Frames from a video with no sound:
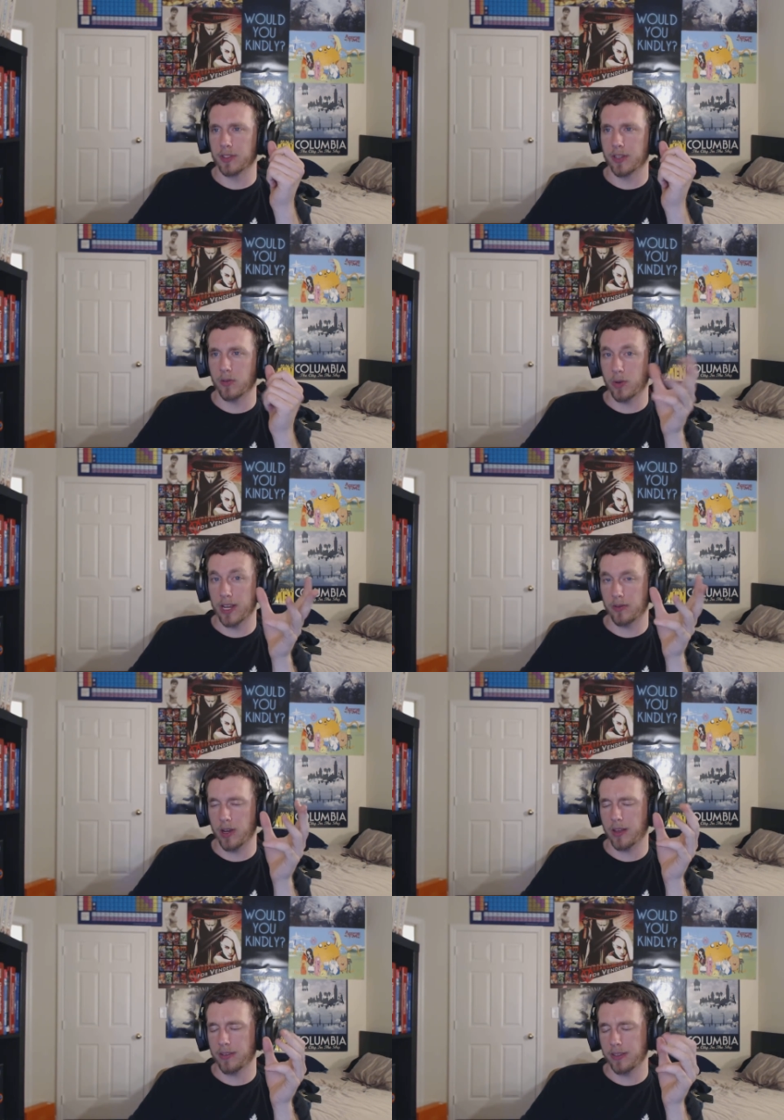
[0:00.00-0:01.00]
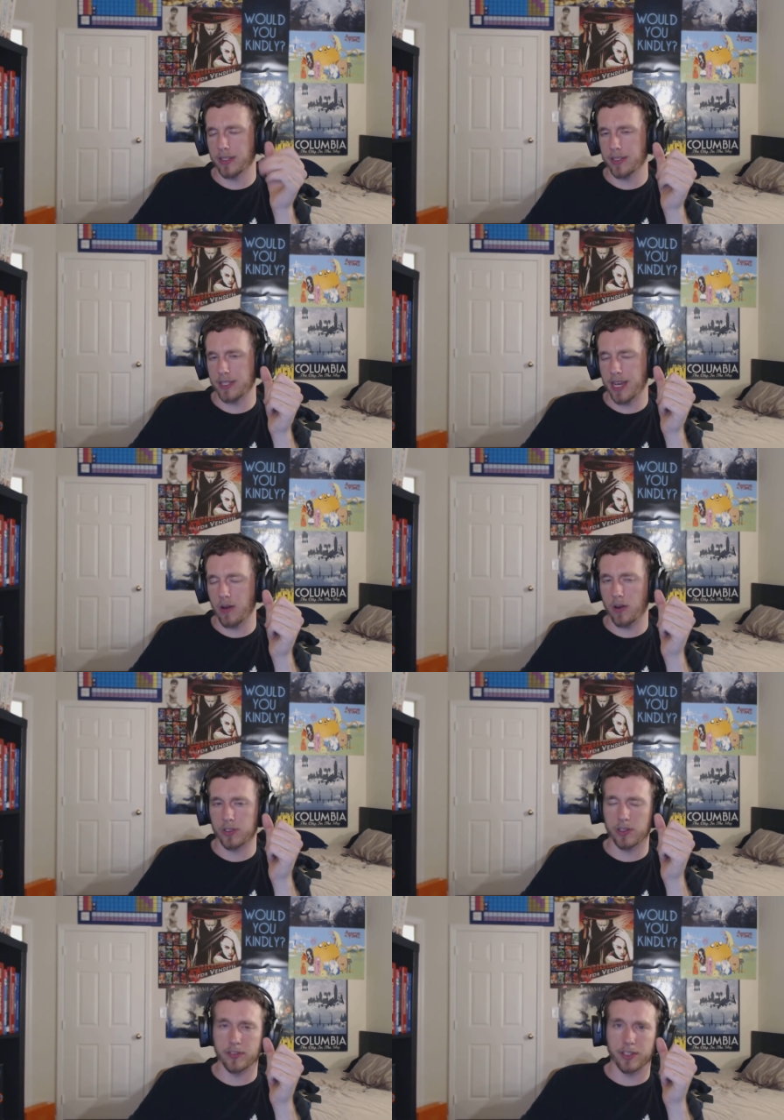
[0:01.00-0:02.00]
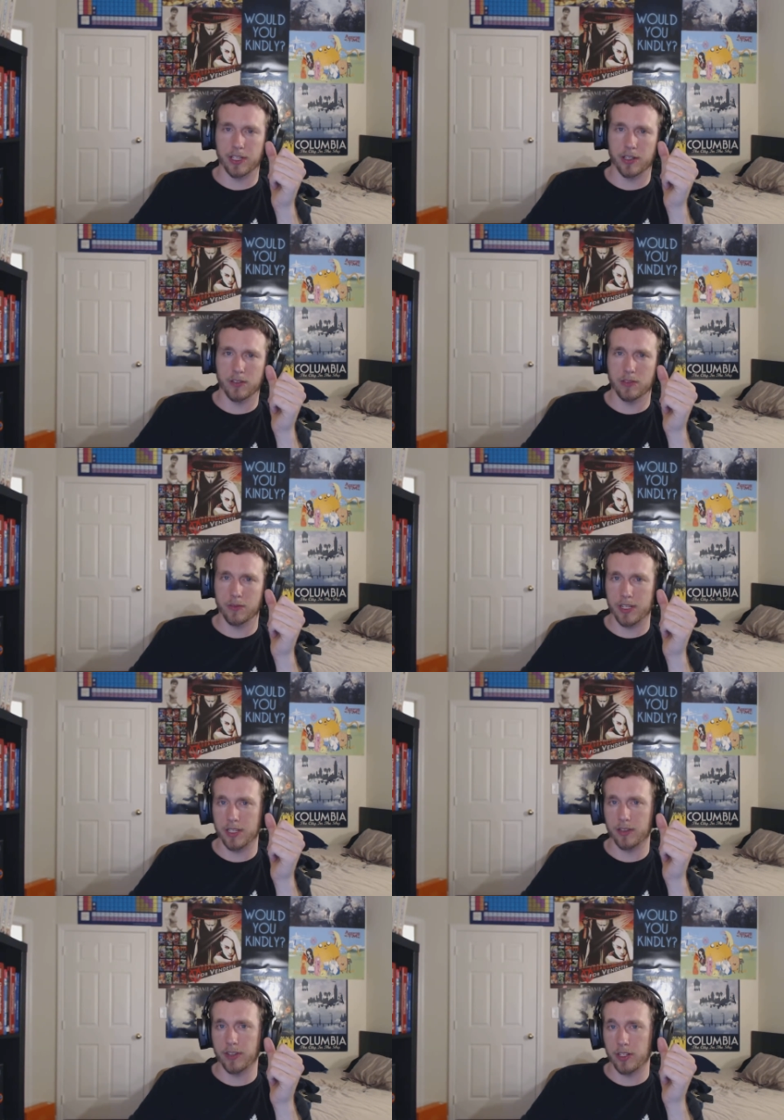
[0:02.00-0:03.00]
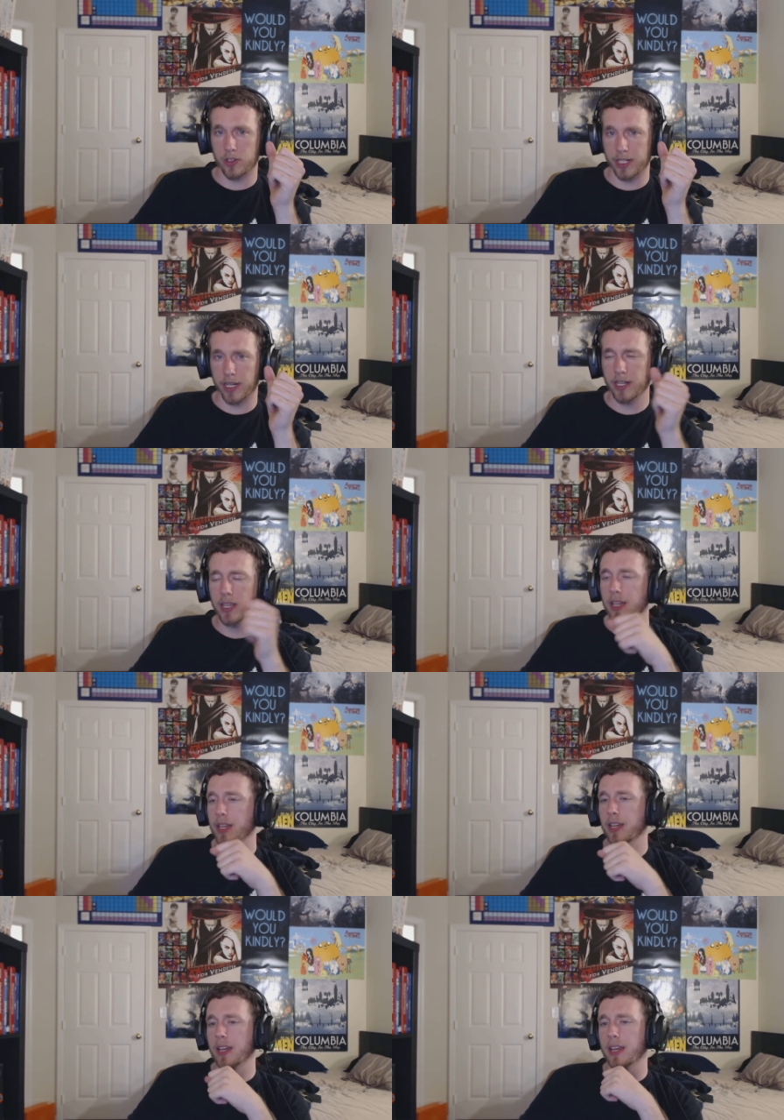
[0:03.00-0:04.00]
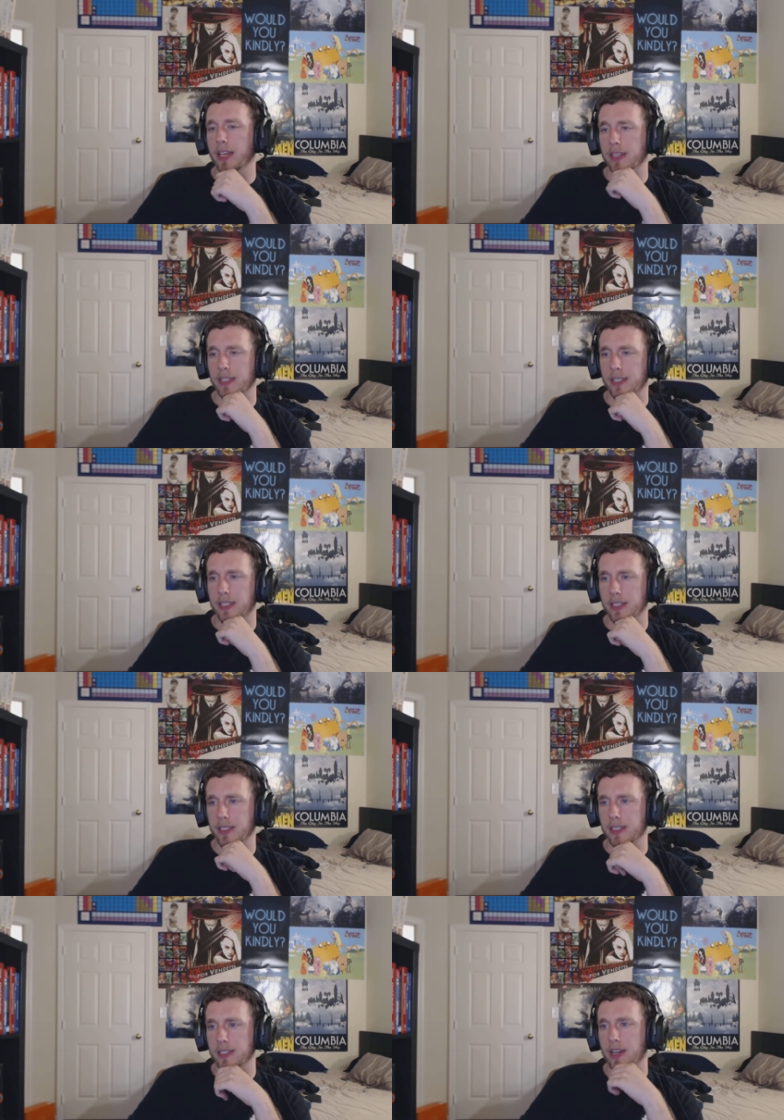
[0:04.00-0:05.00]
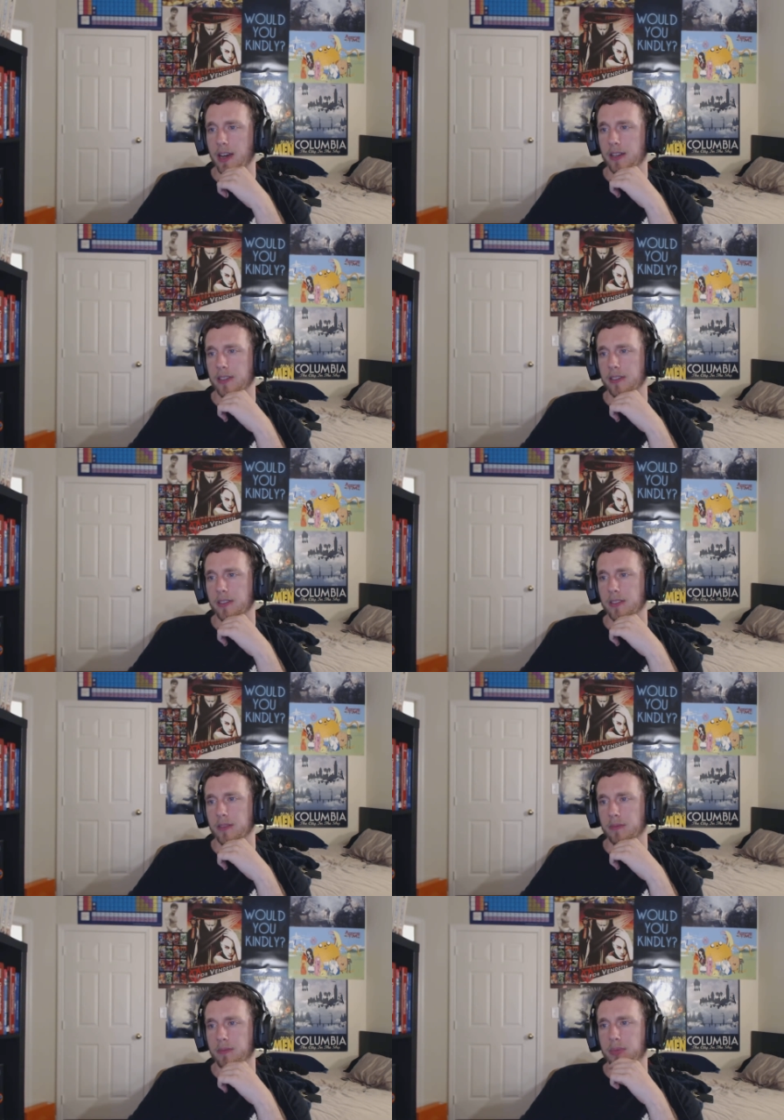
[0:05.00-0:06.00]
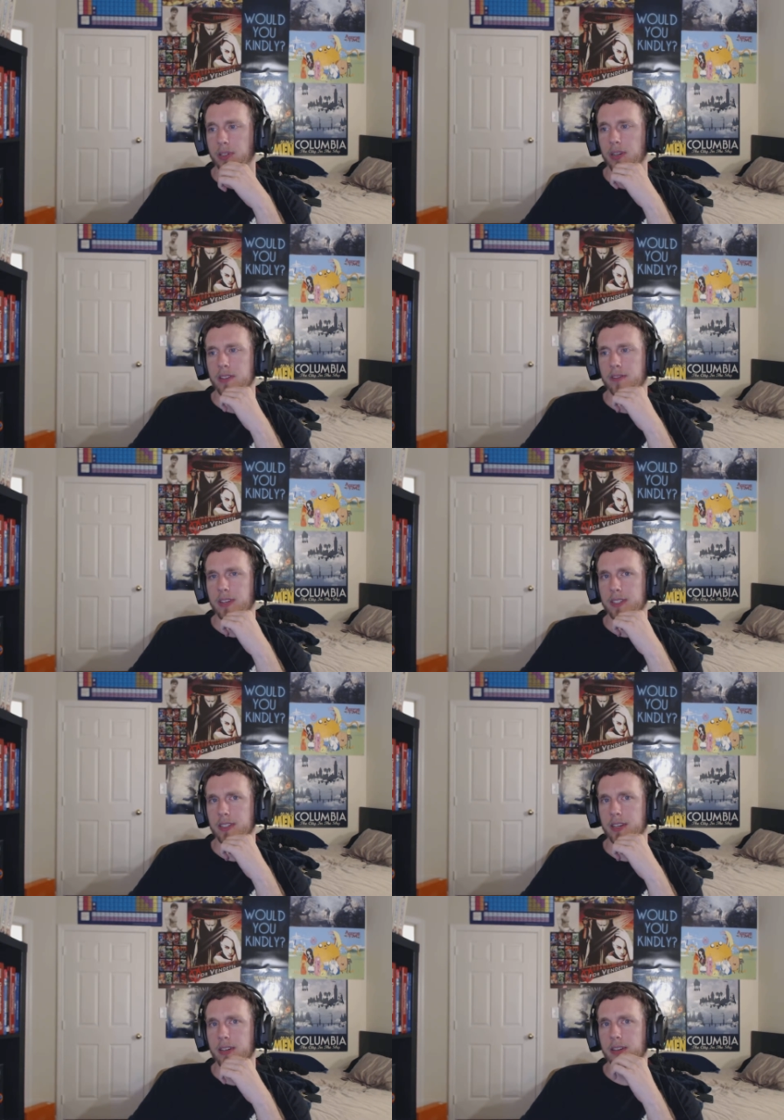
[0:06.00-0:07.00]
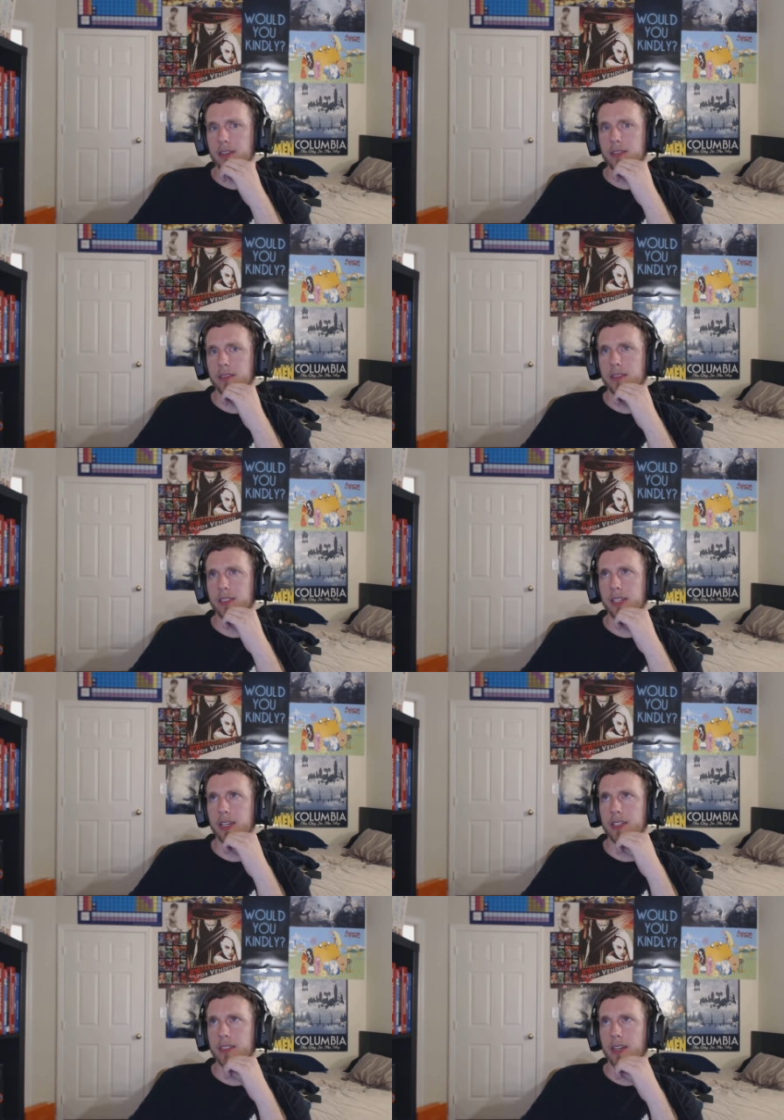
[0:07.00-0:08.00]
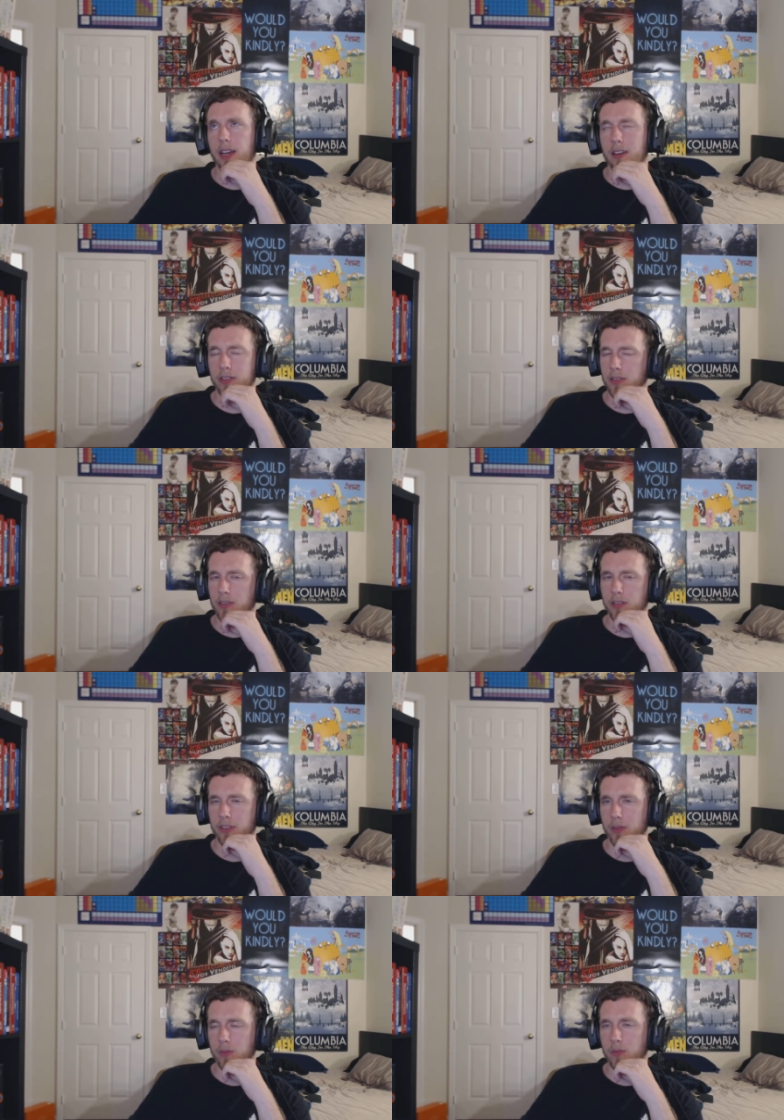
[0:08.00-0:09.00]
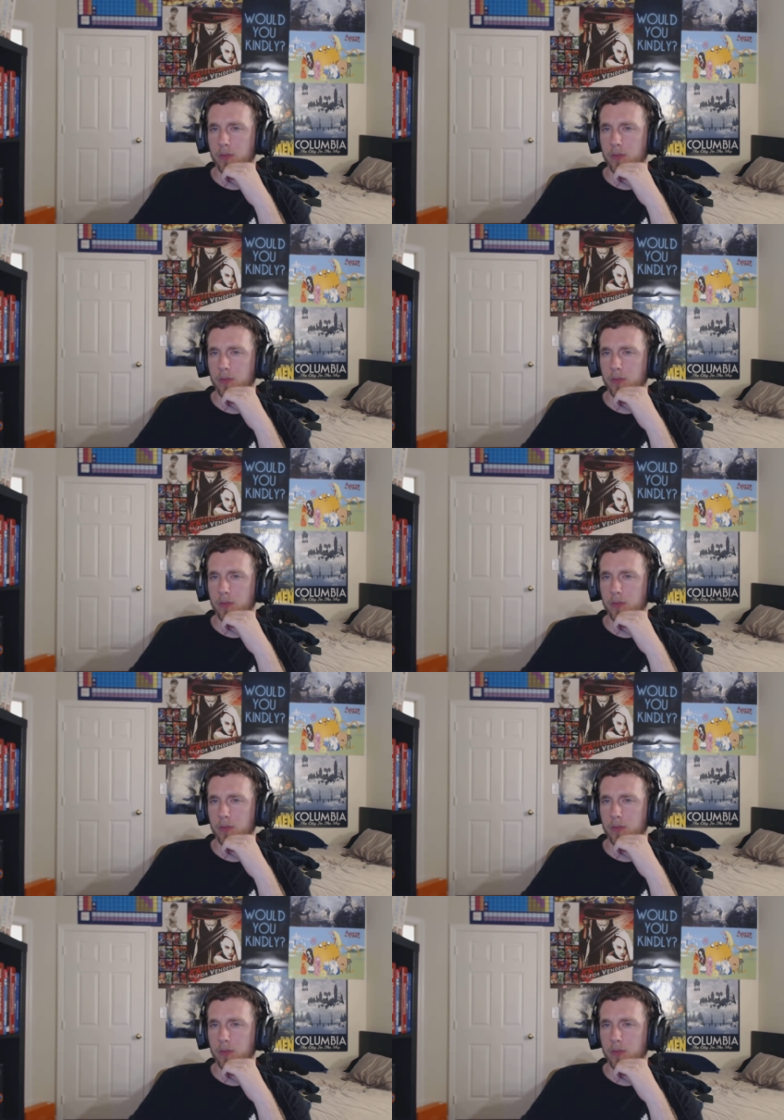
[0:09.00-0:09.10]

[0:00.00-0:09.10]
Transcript: So Randroth is now also living here with myself and Tree God, and he is not part of SAR yet. I also don't know if he'd